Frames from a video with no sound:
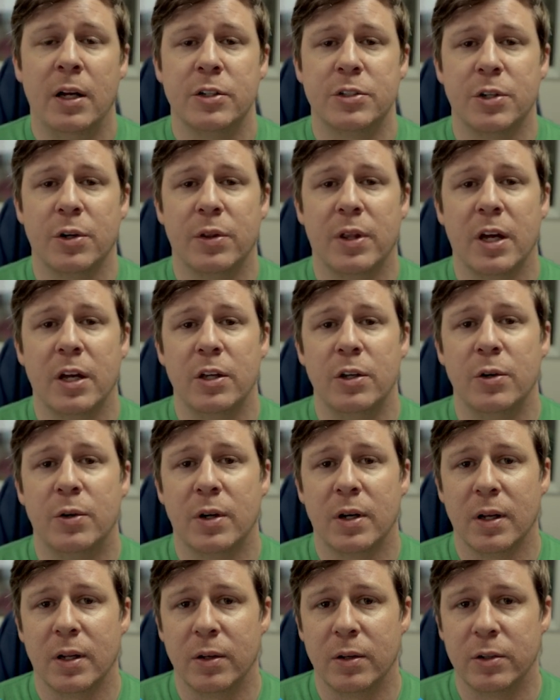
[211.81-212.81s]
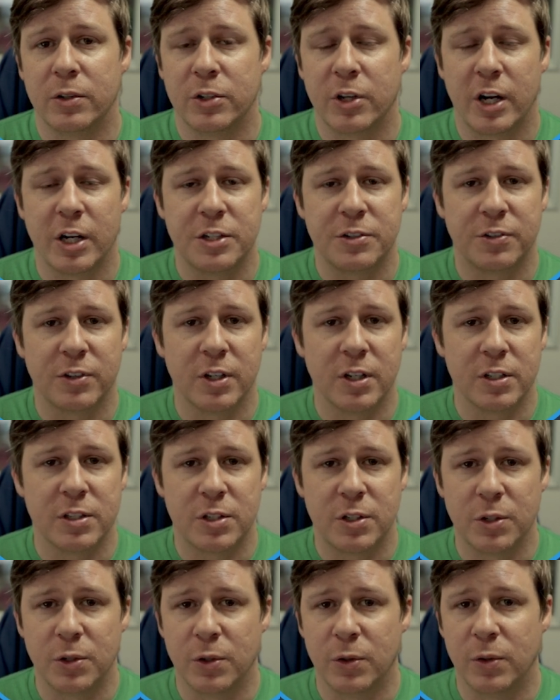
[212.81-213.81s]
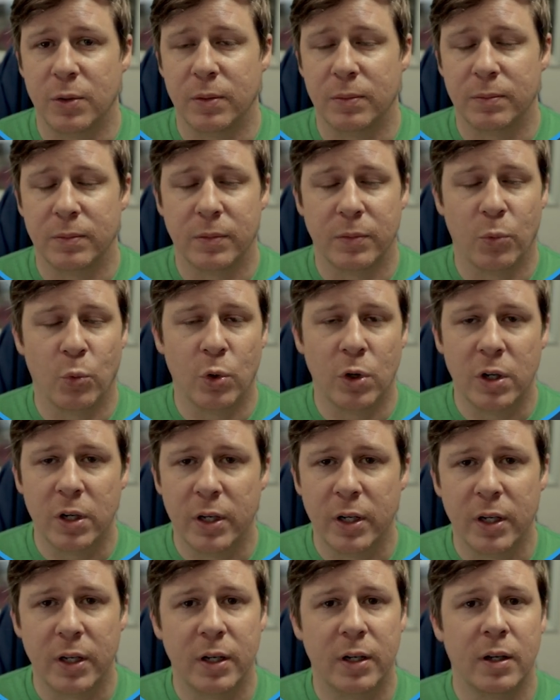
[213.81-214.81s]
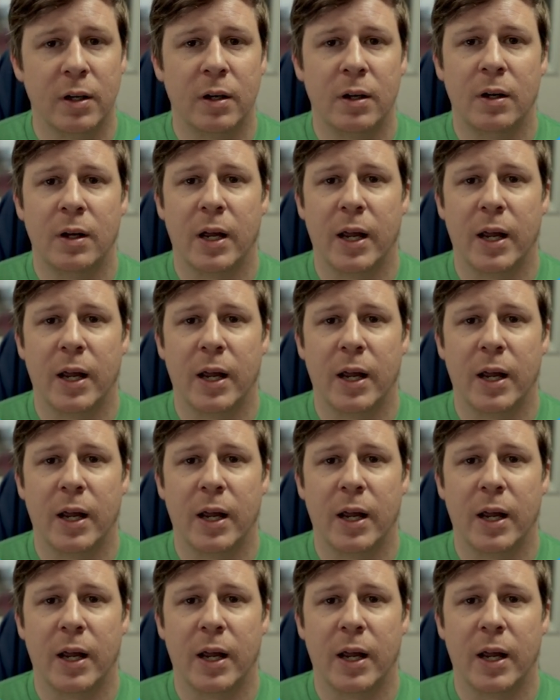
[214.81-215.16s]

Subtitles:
so that you can transfer it to wood,